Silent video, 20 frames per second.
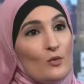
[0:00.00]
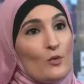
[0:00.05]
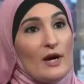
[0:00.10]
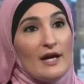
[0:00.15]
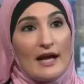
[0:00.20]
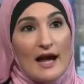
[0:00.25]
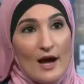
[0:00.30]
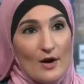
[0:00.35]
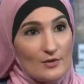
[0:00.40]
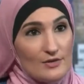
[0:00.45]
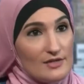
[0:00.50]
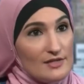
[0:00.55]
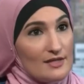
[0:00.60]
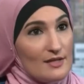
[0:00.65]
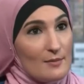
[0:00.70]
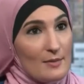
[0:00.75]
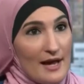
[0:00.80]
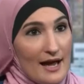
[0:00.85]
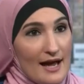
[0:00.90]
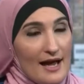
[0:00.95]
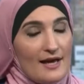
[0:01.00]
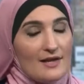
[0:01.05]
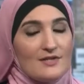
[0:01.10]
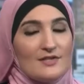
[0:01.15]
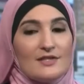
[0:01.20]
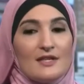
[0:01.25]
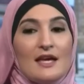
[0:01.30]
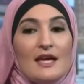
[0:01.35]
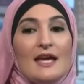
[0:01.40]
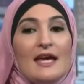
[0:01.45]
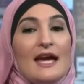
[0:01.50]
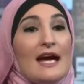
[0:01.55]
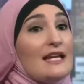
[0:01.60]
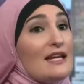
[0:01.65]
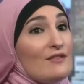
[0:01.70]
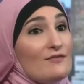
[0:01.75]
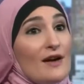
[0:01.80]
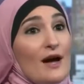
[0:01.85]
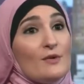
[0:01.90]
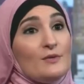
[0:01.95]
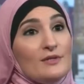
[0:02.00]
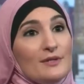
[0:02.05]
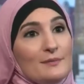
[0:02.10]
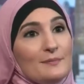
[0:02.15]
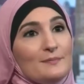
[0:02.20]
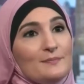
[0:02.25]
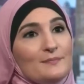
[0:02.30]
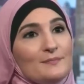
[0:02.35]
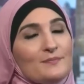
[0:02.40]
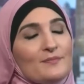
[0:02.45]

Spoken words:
White Houses in the past, and I found him.